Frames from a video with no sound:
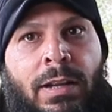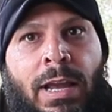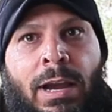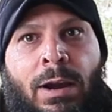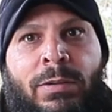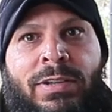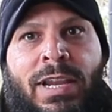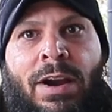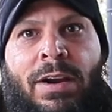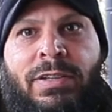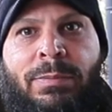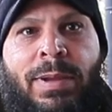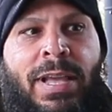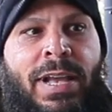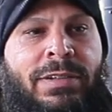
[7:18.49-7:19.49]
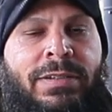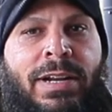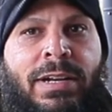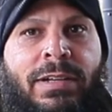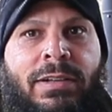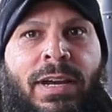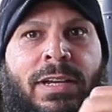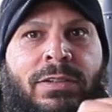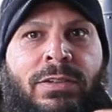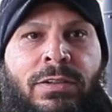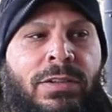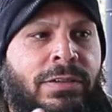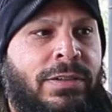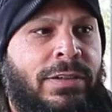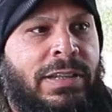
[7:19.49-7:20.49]
I always carry some hand sanitizer
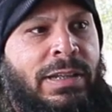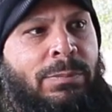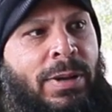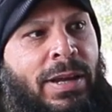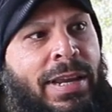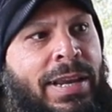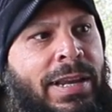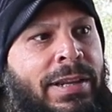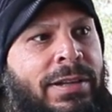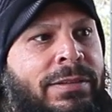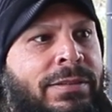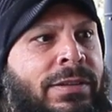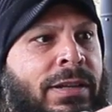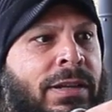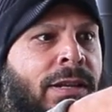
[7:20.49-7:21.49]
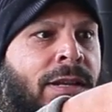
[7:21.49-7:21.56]
just to clean my hands.